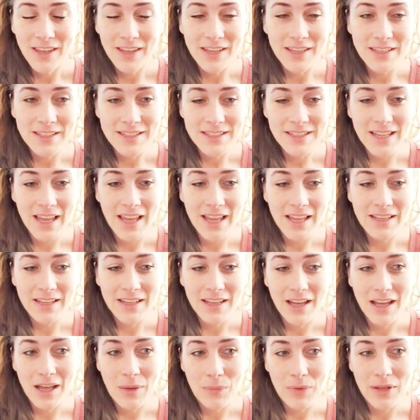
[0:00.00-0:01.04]
He said,
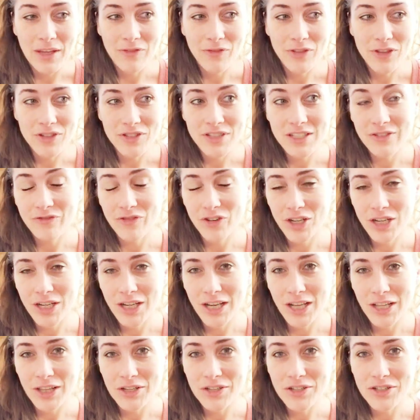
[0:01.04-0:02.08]
um, if there's different
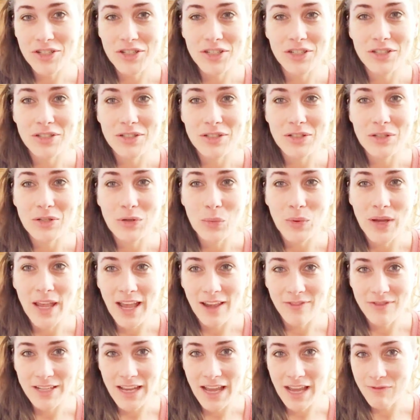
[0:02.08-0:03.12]
colors, you know, we
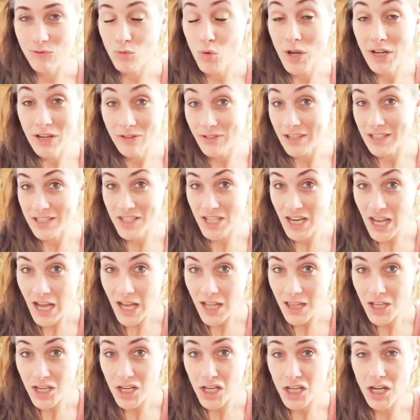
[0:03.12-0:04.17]
have to have one of each
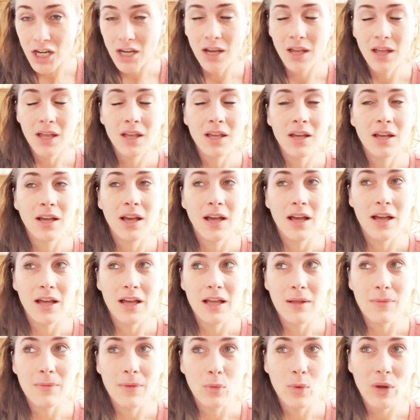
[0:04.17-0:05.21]
color.
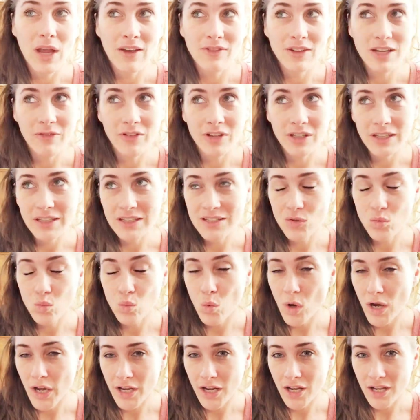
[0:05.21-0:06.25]
Um, we have to have at least
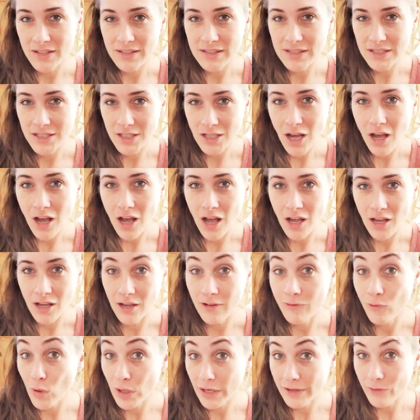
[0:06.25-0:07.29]
one on stock
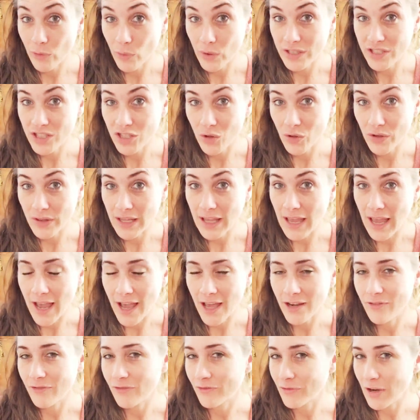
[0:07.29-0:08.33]
of whatever we show in the
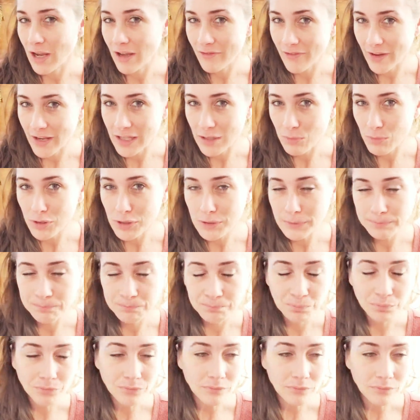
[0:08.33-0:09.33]
ad available.